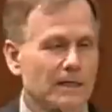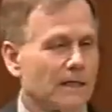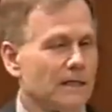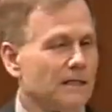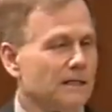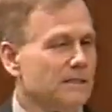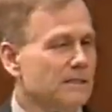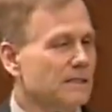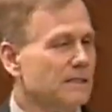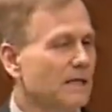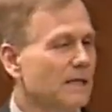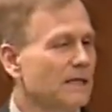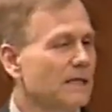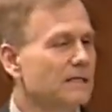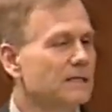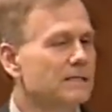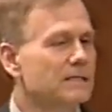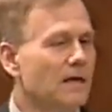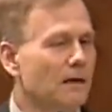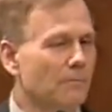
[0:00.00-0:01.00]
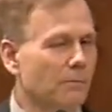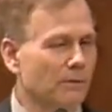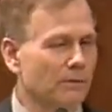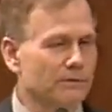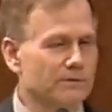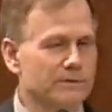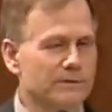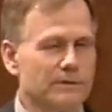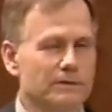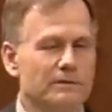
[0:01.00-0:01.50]
And let's say he
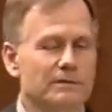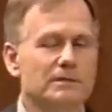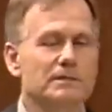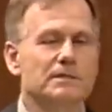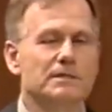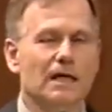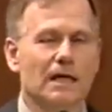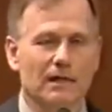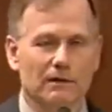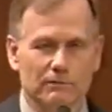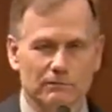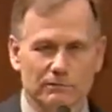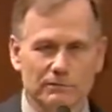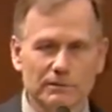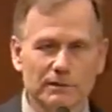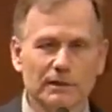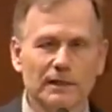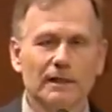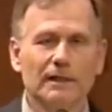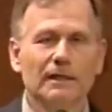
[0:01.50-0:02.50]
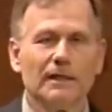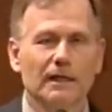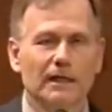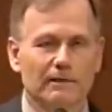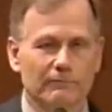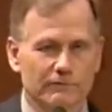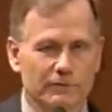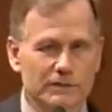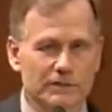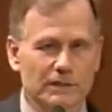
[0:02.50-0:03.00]
doubles the sound
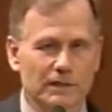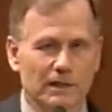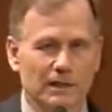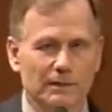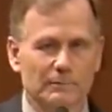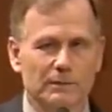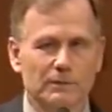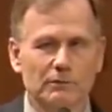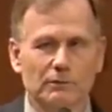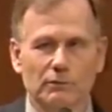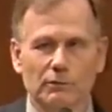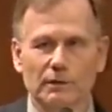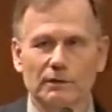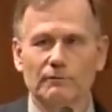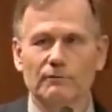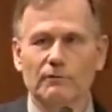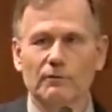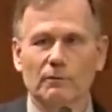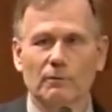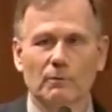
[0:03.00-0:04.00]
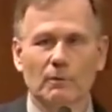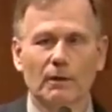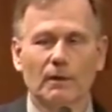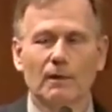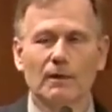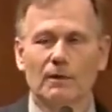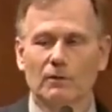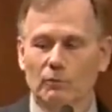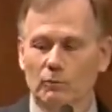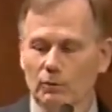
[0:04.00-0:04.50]
every time in going from
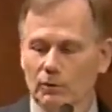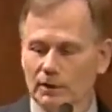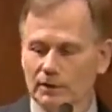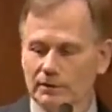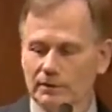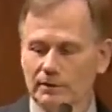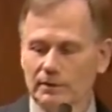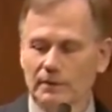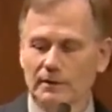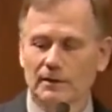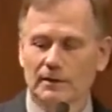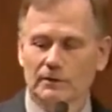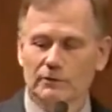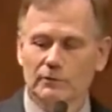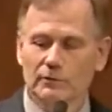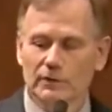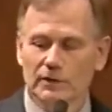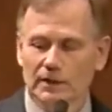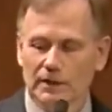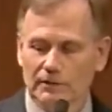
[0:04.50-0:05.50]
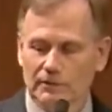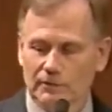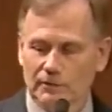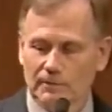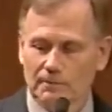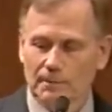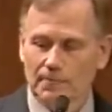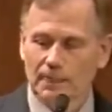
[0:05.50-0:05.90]
one to the other.